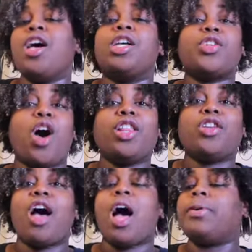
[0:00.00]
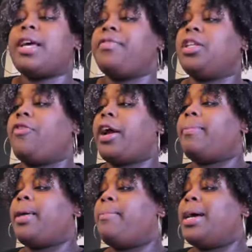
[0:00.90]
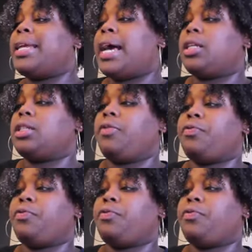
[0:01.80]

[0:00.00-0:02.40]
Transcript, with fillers: So all in all, I would definitely recommend Mut Dynasty